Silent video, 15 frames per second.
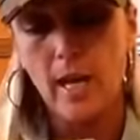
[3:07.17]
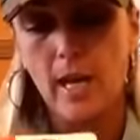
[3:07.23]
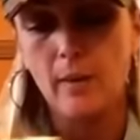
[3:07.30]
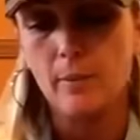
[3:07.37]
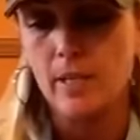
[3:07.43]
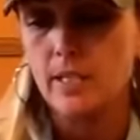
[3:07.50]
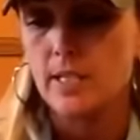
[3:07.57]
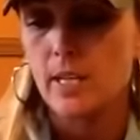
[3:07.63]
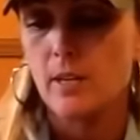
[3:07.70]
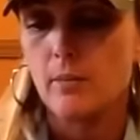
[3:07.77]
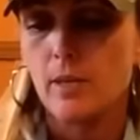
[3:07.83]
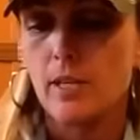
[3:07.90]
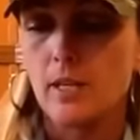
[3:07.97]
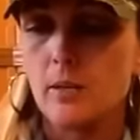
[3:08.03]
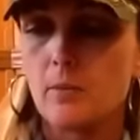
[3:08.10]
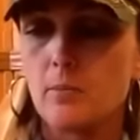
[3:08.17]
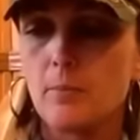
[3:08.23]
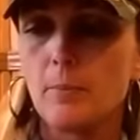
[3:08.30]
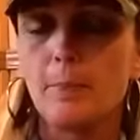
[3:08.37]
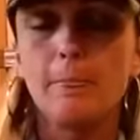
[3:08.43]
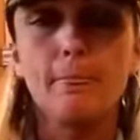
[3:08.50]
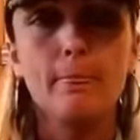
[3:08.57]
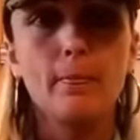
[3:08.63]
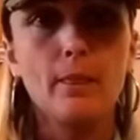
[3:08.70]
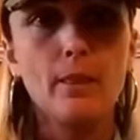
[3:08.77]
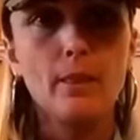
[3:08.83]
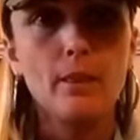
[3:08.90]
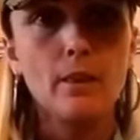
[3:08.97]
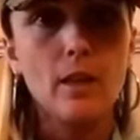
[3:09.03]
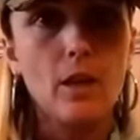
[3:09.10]
I picked up, um,
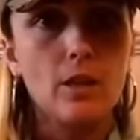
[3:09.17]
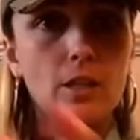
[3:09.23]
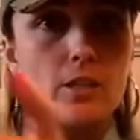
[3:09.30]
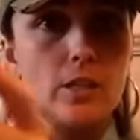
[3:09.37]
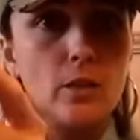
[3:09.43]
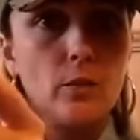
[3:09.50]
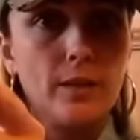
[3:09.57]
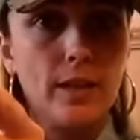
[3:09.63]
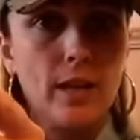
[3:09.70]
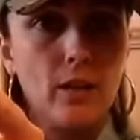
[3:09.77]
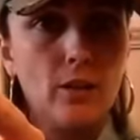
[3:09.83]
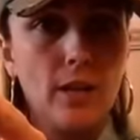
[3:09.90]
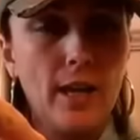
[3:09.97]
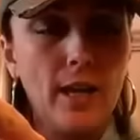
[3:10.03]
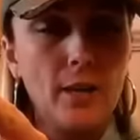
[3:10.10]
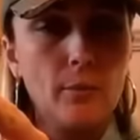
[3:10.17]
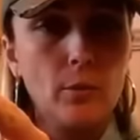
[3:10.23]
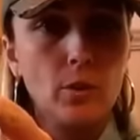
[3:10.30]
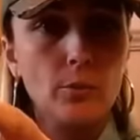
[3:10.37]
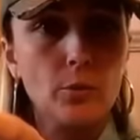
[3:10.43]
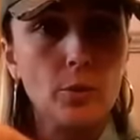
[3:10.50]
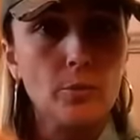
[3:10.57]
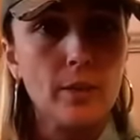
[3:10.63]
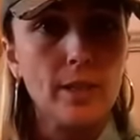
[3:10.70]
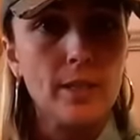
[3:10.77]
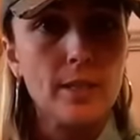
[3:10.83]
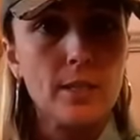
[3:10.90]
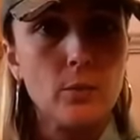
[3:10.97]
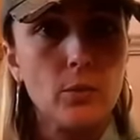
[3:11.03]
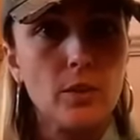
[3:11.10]
I already took one out. I had a bulb
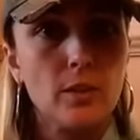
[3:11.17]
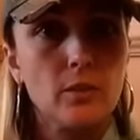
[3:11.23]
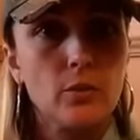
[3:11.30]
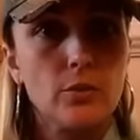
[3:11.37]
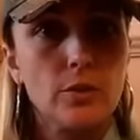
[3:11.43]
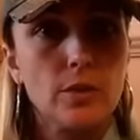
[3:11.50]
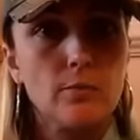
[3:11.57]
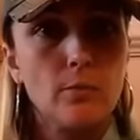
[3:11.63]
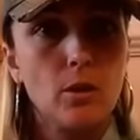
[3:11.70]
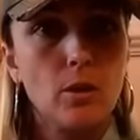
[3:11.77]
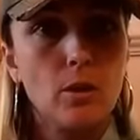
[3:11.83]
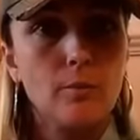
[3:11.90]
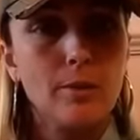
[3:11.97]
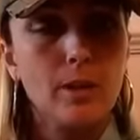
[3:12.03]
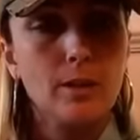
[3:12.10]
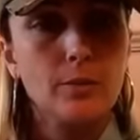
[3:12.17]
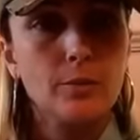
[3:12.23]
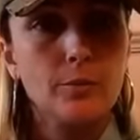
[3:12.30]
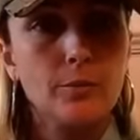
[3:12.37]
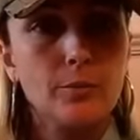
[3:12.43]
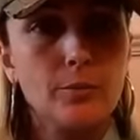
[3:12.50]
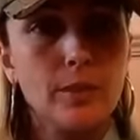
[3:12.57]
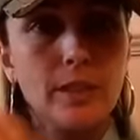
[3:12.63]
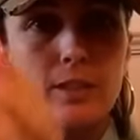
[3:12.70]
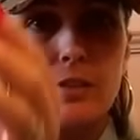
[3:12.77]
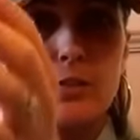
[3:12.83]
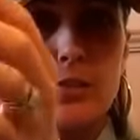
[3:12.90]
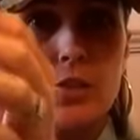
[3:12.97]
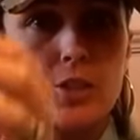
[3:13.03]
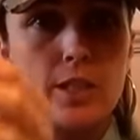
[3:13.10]
replaced with the little small bottom, like a
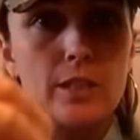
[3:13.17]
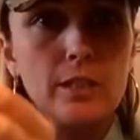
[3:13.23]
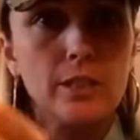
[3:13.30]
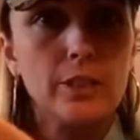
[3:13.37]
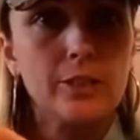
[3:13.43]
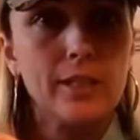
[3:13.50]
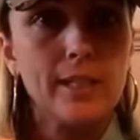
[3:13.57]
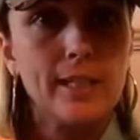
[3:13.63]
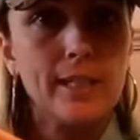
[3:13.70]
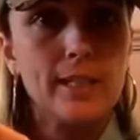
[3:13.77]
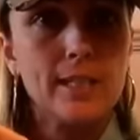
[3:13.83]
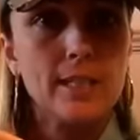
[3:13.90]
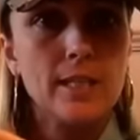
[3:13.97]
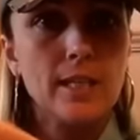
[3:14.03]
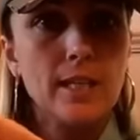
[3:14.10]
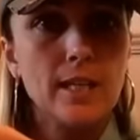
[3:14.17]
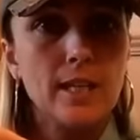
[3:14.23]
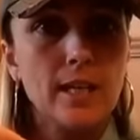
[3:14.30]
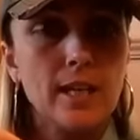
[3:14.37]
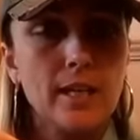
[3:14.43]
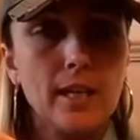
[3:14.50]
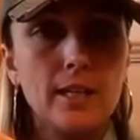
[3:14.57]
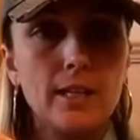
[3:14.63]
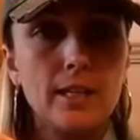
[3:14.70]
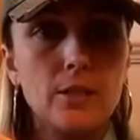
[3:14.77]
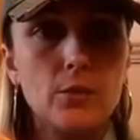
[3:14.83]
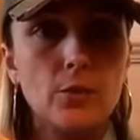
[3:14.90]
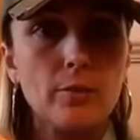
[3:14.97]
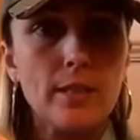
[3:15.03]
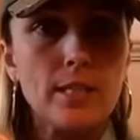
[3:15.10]
little chandelier light. And I needed
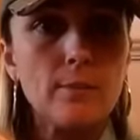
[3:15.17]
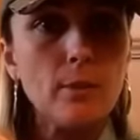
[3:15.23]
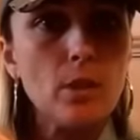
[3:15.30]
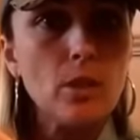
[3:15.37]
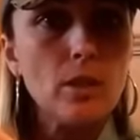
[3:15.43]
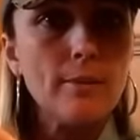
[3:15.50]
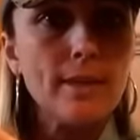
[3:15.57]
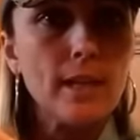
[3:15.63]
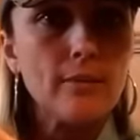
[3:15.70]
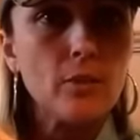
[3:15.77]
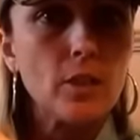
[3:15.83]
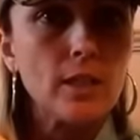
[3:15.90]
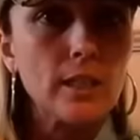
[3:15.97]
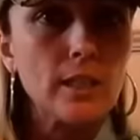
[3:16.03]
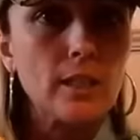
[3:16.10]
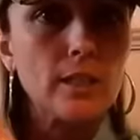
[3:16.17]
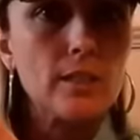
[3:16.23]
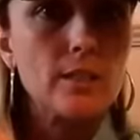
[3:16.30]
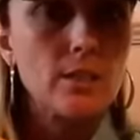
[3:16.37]
to replace the bulb, but I've already done it.